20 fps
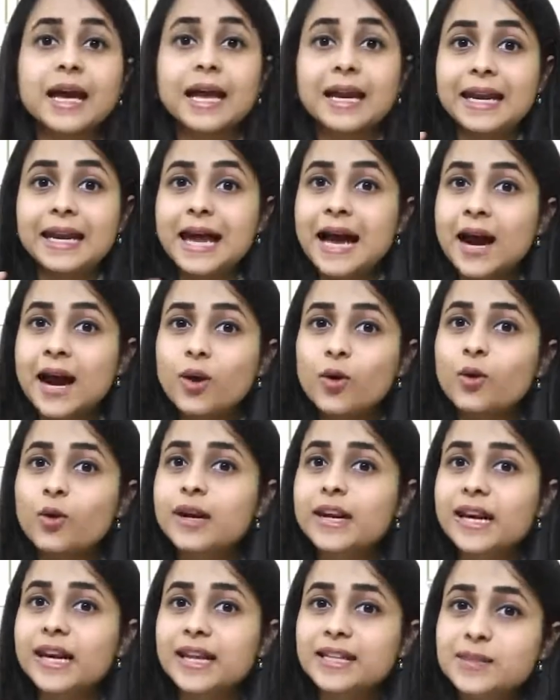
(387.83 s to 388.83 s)
Now,
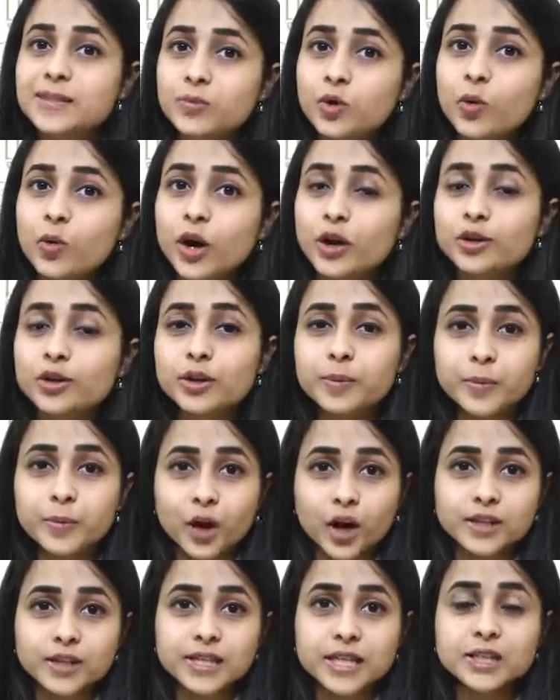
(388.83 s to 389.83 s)
let's move on to the
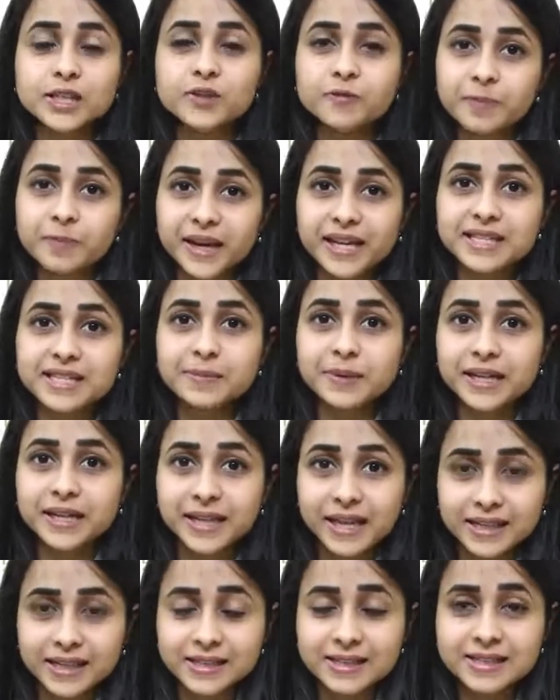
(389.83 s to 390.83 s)
process of placement
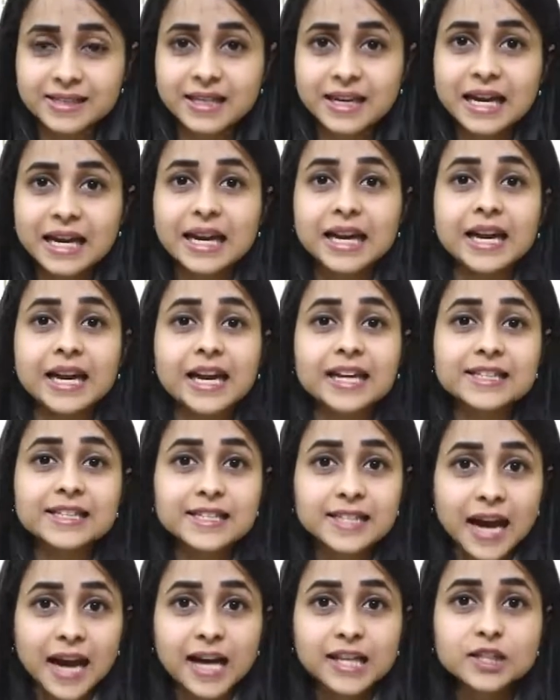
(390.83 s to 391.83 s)
tests. It
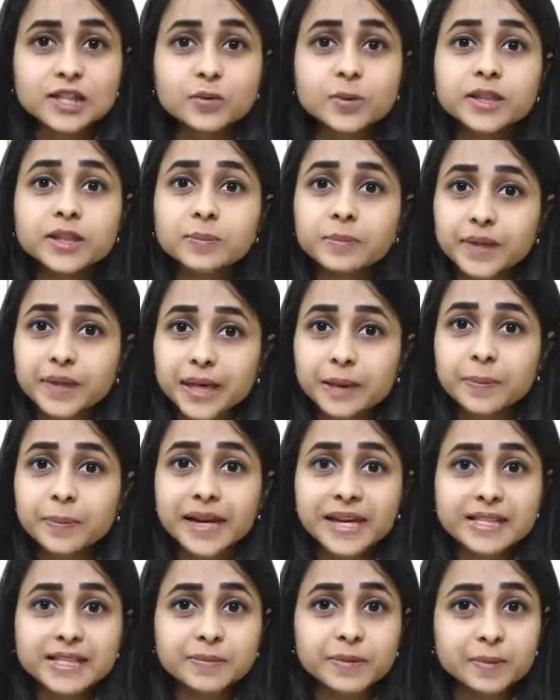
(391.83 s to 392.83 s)
starts with
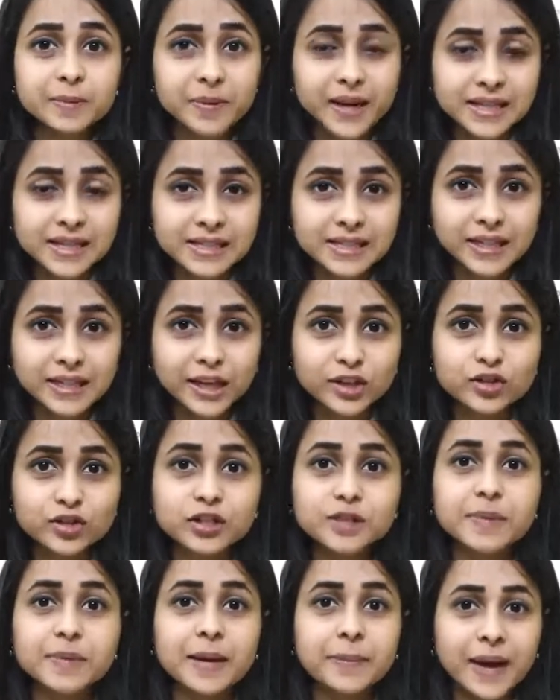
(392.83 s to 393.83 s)
pre-placement
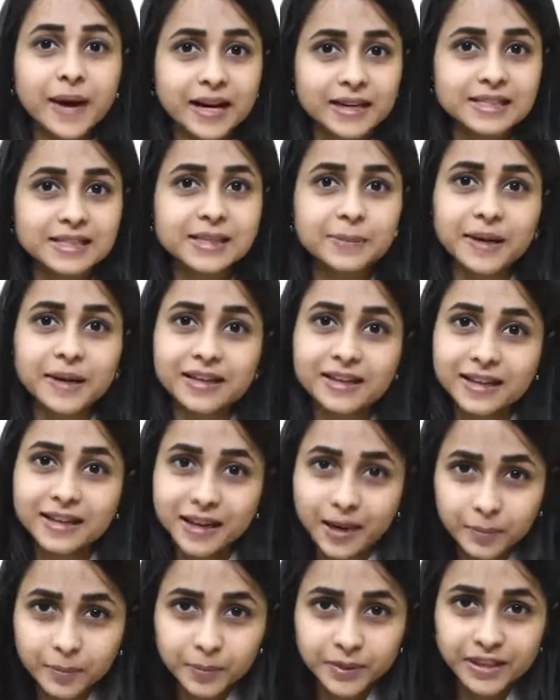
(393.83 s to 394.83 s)
presentations by participating
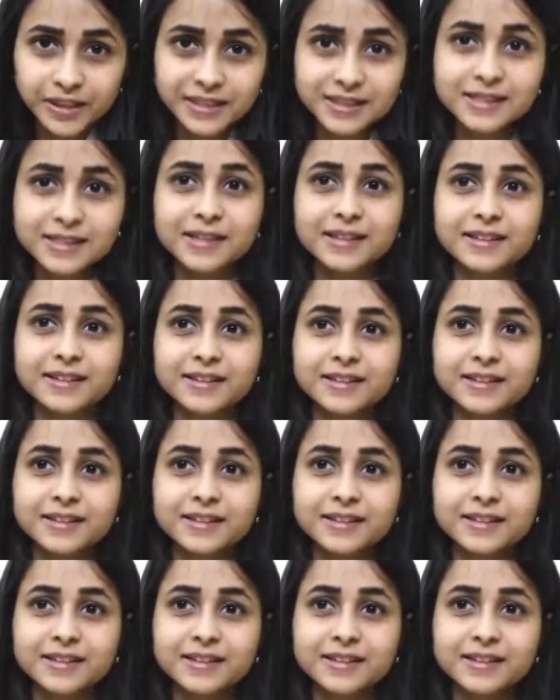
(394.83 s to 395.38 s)
companies.